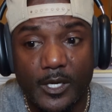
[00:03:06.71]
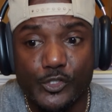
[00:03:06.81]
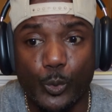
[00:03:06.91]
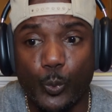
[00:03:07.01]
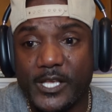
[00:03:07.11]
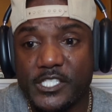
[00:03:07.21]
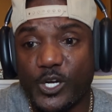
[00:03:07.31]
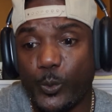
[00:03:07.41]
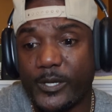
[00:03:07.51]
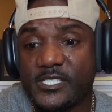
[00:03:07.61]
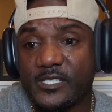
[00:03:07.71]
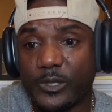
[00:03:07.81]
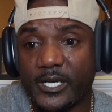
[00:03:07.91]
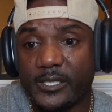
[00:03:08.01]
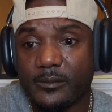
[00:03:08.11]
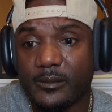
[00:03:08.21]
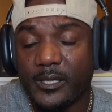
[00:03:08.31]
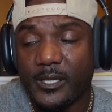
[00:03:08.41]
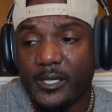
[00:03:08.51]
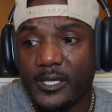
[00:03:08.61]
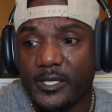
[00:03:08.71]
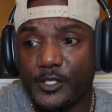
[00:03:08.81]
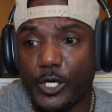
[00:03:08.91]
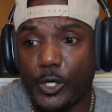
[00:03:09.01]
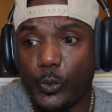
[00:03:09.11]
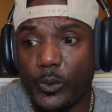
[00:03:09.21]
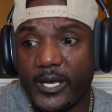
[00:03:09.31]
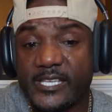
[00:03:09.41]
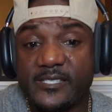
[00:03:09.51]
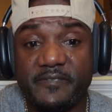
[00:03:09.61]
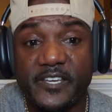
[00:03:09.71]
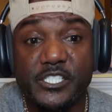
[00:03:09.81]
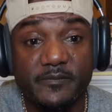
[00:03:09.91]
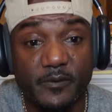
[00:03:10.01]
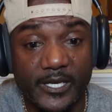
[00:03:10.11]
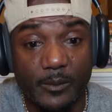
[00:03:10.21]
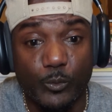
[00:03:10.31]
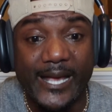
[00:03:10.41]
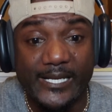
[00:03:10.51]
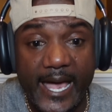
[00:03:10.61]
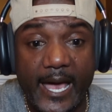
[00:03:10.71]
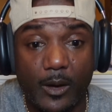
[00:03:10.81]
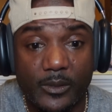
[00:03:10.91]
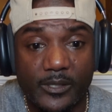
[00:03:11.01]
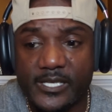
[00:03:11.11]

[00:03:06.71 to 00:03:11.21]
So watching Quincy run, it's efficient for him right now.